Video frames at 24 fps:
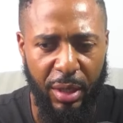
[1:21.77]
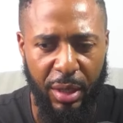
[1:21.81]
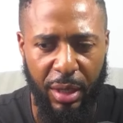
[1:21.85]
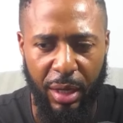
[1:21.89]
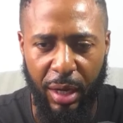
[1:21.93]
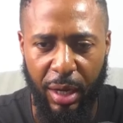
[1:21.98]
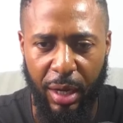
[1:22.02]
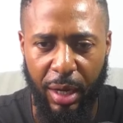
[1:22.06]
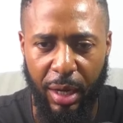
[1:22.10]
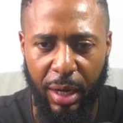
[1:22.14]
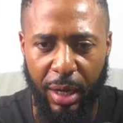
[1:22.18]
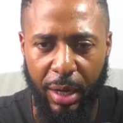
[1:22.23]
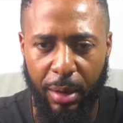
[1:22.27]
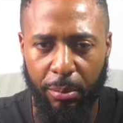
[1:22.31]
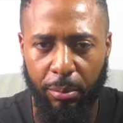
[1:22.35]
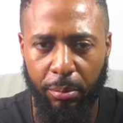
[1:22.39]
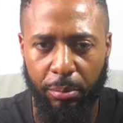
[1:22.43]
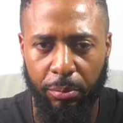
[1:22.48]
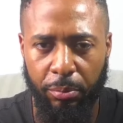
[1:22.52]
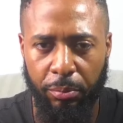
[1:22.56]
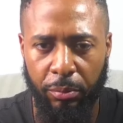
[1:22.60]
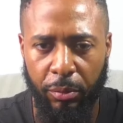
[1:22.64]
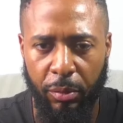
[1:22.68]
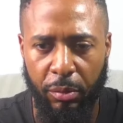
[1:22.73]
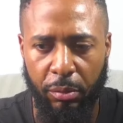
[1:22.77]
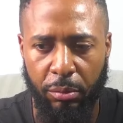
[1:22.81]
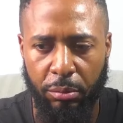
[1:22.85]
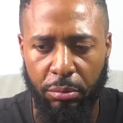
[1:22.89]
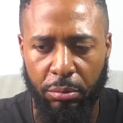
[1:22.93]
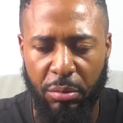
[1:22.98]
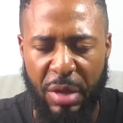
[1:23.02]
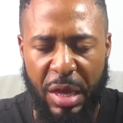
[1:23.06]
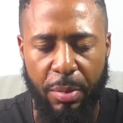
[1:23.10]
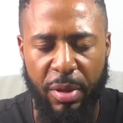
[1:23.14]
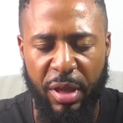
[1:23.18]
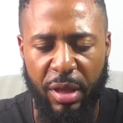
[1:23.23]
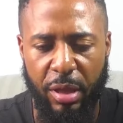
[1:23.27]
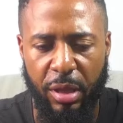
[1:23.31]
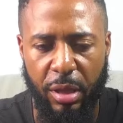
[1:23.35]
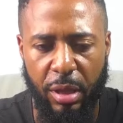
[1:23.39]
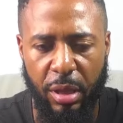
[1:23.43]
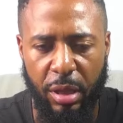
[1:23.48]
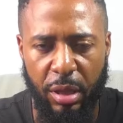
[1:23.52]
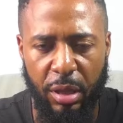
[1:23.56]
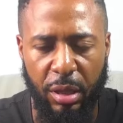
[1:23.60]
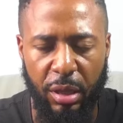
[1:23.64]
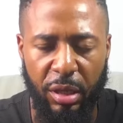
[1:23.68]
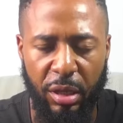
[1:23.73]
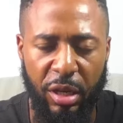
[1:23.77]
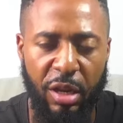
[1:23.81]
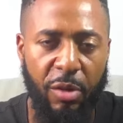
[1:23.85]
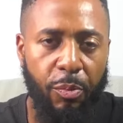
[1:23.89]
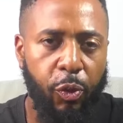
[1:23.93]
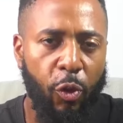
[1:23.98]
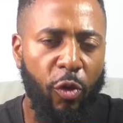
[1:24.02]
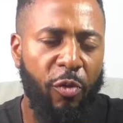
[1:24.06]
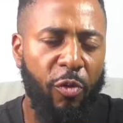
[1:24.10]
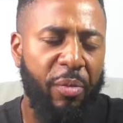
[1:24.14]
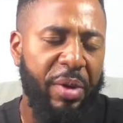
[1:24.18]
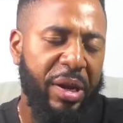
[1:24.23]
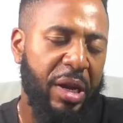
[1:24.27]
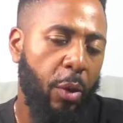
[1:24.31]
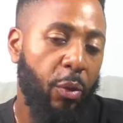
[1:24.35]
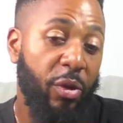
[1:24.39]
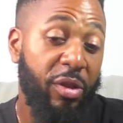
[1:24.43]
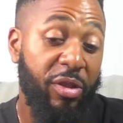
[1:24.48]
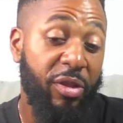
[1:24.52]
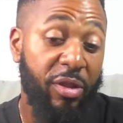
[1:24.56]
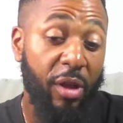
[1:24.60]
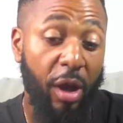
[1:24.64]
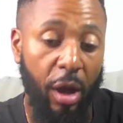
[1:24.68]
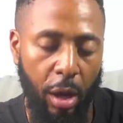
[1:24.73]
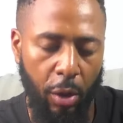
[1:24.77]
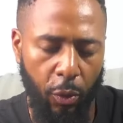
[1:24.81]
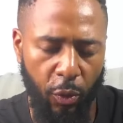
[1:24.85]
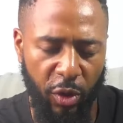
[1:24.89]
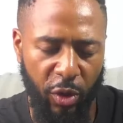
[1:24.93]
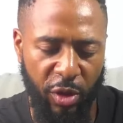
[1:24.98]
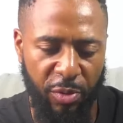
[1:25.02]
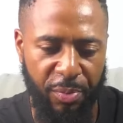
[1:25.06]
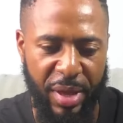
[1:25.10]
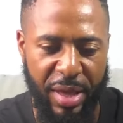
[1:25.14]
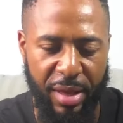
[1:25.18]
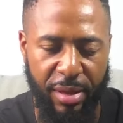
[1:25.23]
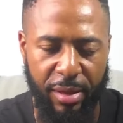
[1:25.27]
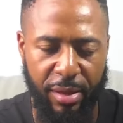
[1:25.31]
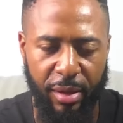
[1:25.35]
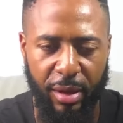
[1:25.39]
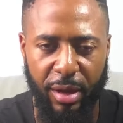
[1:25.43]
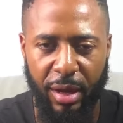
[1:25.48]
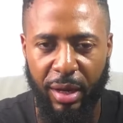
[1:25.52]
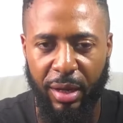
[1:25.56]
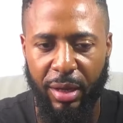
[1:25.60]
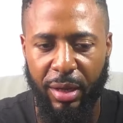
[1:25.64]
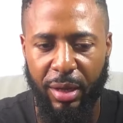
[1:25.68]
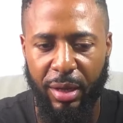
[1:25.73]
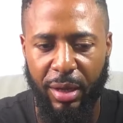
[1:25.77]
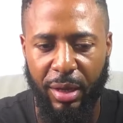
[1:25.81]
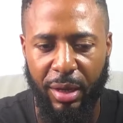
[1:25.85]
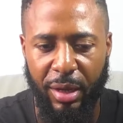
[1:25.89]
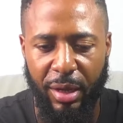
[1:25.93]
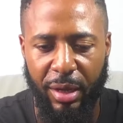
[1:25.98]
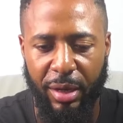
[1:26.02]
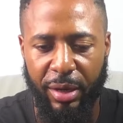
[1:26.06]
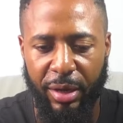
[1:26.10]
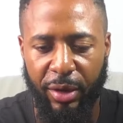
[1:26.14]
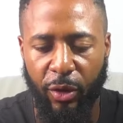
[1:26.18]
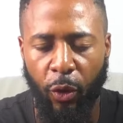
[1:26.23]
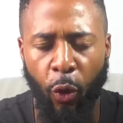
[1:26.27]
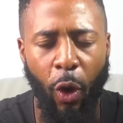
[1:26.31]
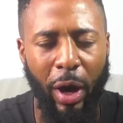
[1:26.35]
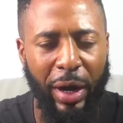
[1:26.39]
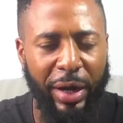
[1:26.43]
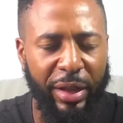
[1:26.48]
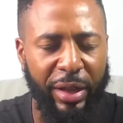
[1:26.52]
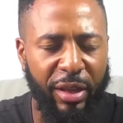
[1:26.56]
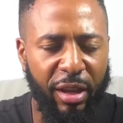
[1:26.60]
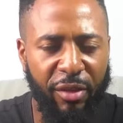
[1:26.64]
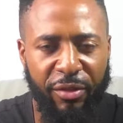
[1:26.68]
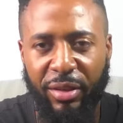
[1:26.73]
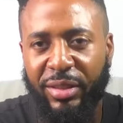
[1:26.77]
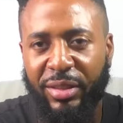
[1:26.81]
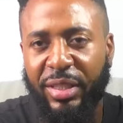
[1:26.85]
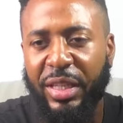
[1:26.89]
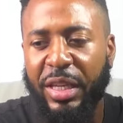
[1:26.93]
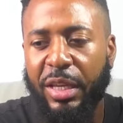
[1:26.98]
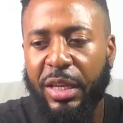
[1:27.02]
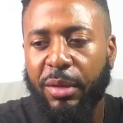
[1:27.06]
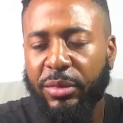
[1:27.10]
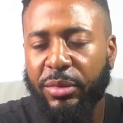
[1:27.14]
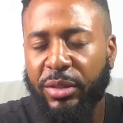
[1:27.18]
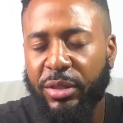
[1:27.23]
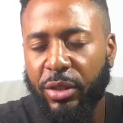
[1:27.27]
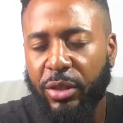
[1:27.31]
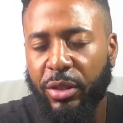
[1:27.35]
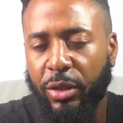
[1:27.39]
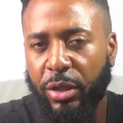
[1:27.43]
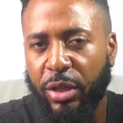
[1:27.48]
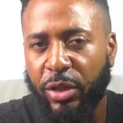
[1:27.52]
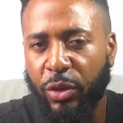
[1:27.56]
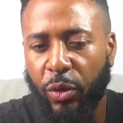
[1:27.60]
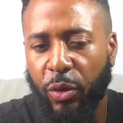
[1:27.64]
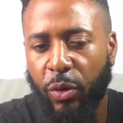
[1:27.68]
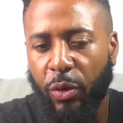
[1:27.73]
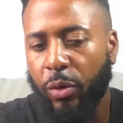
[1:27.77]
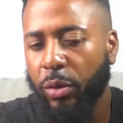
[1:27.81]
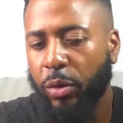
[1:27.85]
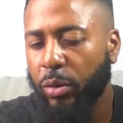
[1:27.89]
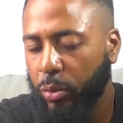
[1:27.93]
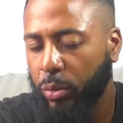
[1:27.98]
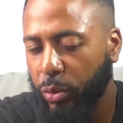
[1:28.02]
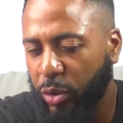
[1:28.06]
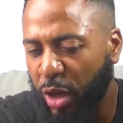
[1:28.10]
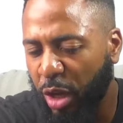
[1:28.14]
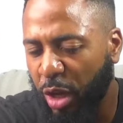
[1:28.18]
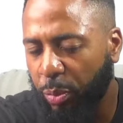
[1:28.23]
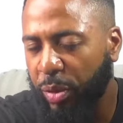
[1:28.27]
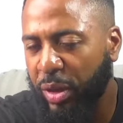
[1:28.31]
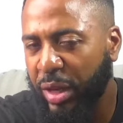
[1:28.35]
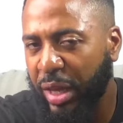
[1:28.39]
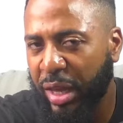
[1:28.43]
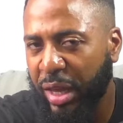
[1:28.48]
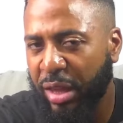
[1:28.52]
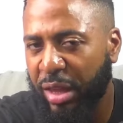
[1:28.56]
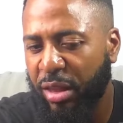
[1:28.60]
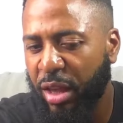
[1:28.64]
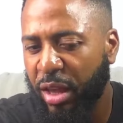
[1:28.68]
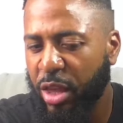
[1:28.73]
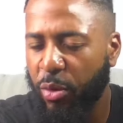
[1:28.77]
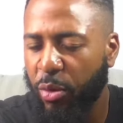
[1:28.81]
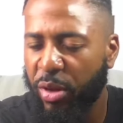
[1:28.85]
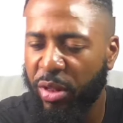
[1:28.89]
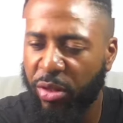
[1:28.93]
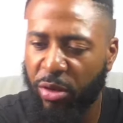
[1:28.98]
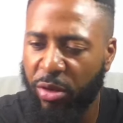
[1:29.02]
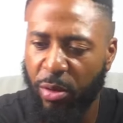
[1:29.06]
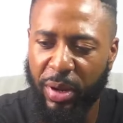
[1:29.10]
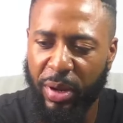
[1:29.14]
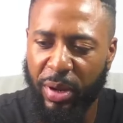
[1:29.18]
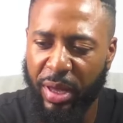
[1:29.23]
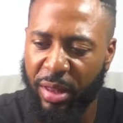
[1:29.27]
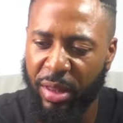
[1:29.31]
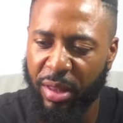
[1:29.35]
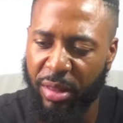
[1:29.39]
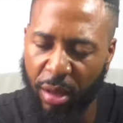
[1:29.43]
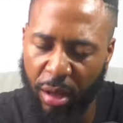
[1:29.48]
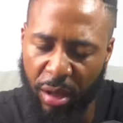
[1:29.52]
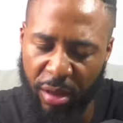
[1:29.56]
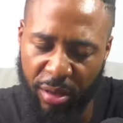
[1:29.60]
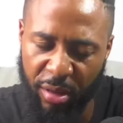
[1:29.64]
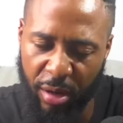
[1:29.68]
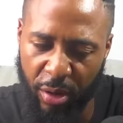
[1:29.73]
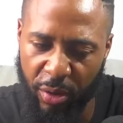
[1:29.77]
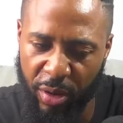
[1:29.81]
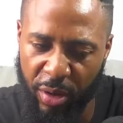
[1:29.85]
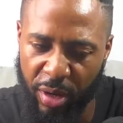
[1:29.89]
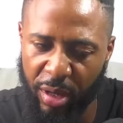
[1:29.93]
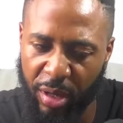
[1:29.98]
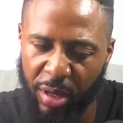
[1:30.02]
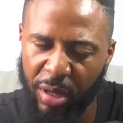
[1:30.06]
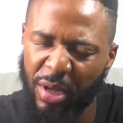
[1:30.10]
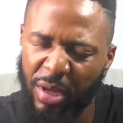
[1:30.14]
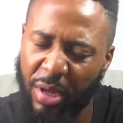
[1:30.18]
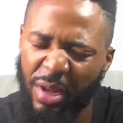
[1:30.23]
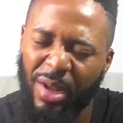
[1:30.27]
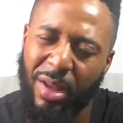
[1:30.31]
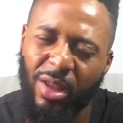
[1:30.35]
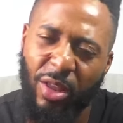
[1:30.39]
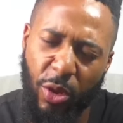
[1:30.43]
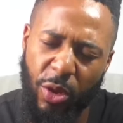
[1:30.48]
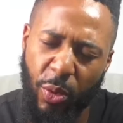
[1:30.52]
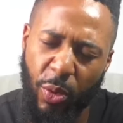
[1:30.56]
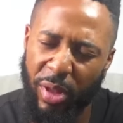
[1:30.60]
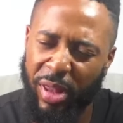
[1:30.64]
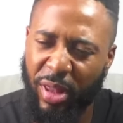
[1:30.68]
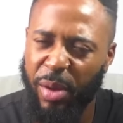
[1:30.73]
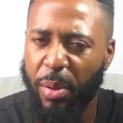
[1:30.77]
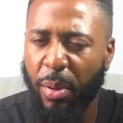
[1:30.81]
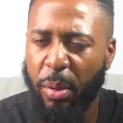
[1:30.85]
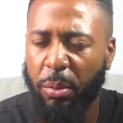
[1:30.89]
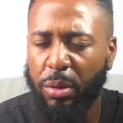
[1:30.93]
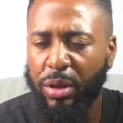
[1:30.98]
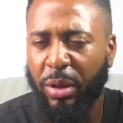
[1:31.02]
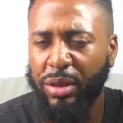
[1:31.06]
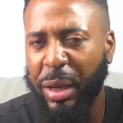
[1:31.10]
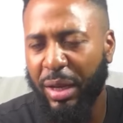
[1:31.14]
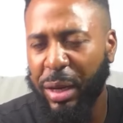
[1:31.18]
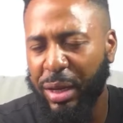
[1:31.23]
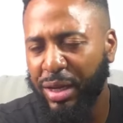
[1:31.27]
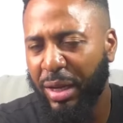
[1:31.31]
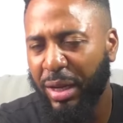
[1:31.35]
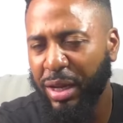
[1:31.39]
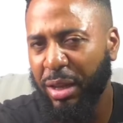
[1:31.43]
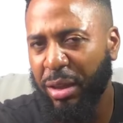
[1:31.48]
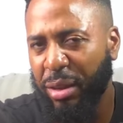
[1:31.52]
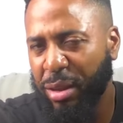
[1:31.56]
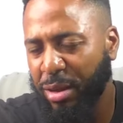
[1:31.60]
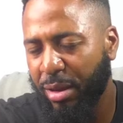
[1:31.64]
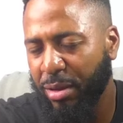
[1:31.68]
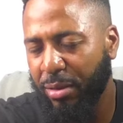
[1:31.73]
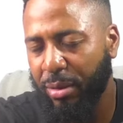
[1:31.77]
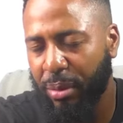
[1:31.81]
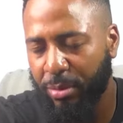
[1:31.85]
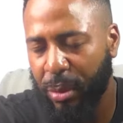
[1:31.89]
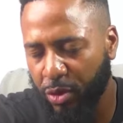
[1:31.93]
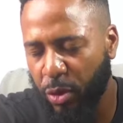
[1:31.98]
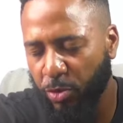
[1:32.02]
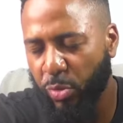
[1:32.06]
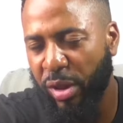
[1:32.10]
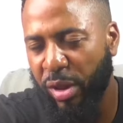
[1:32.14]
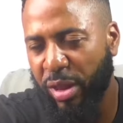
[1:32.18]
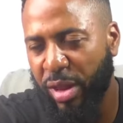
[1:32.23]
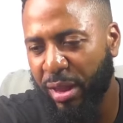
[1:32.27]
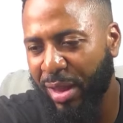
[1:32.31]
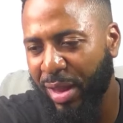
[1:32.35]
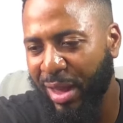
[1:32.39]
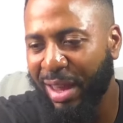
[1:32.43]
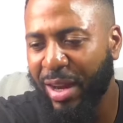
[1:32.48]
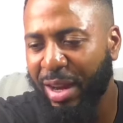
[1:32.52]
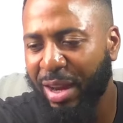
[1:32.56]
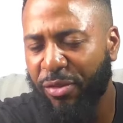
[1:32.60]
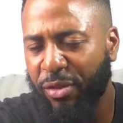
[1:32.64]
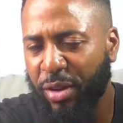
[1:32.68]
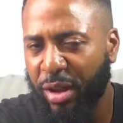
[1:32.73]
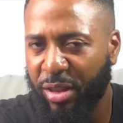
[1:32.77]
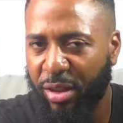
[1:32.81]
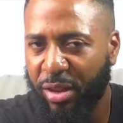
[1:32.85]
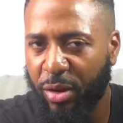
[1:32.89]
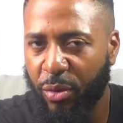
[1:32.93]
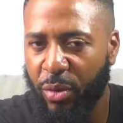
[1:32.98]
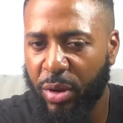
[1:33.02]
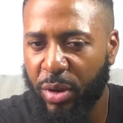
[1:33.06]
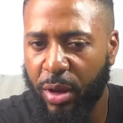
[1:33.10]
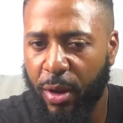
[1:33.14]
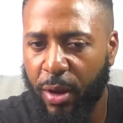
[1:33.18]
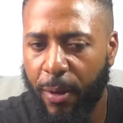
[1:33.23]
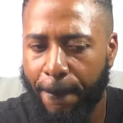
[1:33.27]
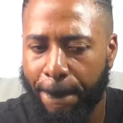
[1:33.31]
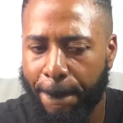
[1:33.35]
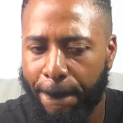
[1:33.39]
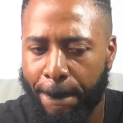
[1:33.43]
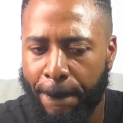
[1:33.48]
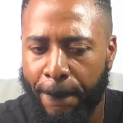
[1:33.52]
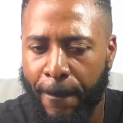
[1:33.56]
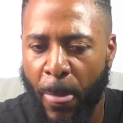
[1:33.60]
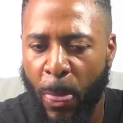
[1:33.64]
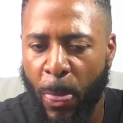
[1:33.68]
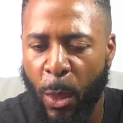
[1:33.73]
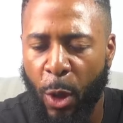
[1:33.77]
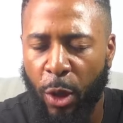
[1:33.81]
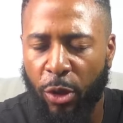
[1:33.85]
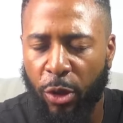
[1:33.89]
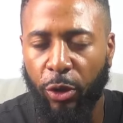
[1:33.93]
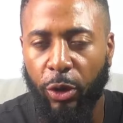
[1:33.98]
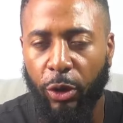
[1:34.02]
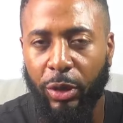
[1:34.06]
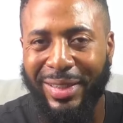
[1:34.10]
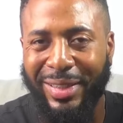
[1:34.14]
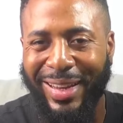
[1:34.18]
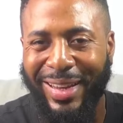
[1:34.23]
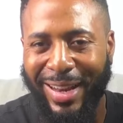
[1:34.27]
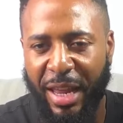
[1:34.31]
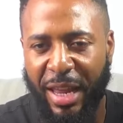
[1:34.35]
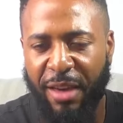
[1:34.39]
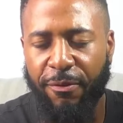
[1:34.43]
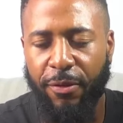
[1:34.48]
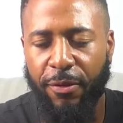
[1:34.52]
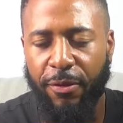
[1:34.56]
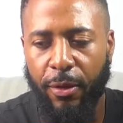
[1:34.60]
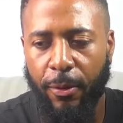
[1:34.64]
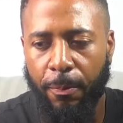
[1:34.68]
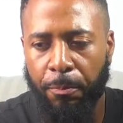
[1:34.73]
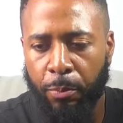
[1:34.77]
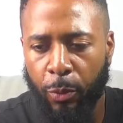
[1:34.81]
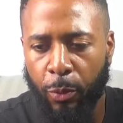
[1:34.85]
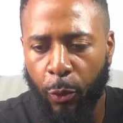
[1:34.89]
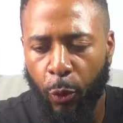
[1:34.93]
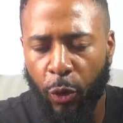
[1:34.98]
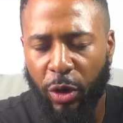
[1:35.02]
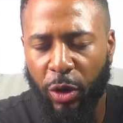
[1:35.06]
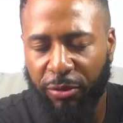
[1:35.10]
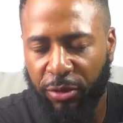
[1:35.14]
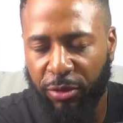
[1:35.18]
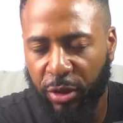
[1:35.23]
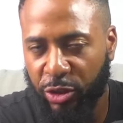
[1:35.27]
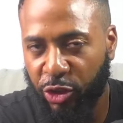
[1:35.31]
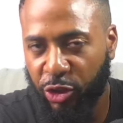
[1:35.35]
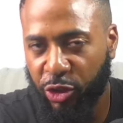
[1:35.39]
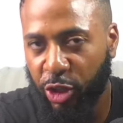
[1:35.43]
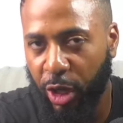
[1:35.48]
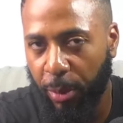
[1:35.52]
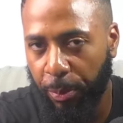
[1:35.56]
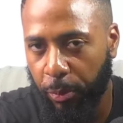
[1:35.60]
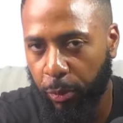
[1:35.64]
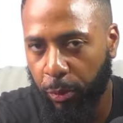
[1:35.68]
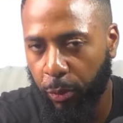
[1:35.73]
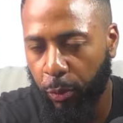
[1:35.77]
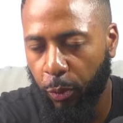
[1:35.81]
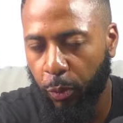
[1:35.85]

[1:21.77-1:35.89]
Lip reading: Maybe the improvement that we saw was basically the quality of the team. So, you know, we're not playing against the USA, play against the Costa Rica. USA probably technically, USA is ahead of Costa Rica. So the level would have to drop.